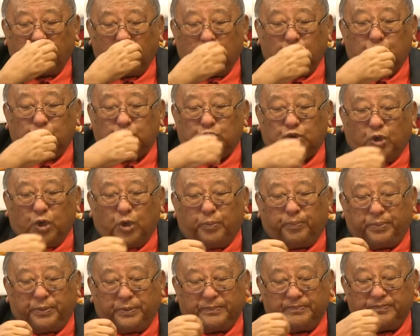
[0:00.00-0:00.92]

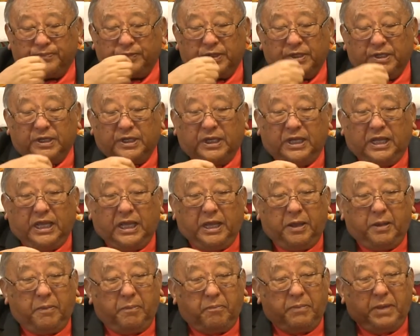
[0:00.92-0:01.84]
rope.
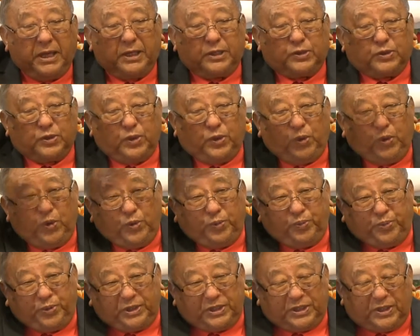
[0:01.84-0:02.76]
Make sure you
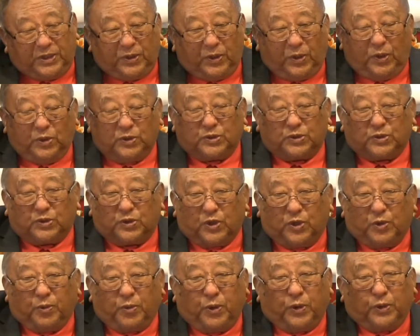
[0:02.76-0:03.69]
put nose
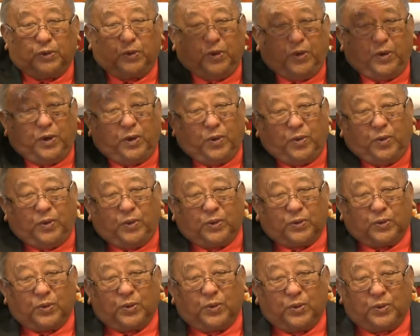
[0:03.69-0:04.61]
rope on your
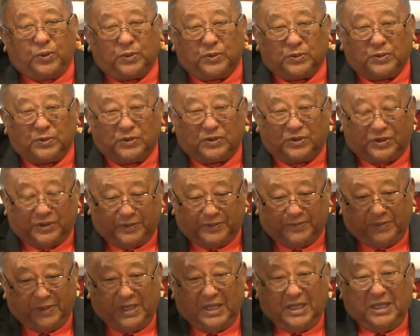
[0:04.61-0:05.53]
own horns.
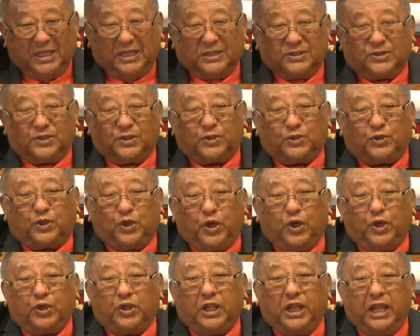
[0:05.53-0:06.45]
So
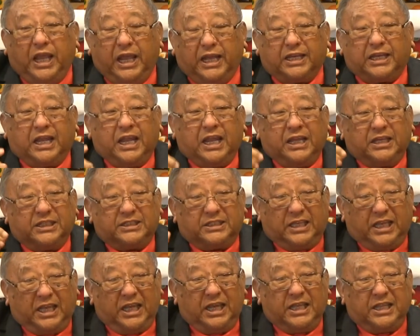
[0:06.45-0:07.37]
don't let
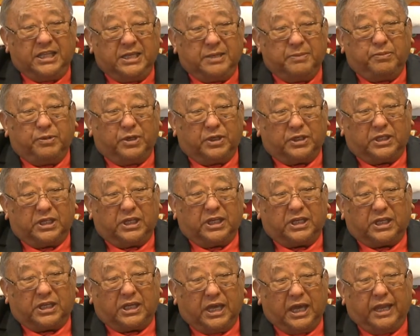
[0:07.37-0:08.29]
anybody
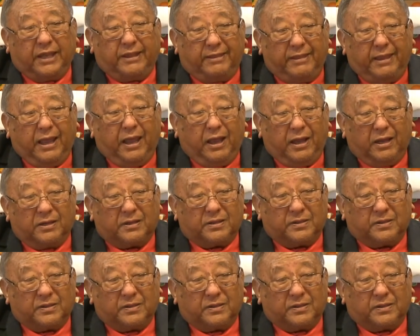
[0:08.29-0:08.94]
get that.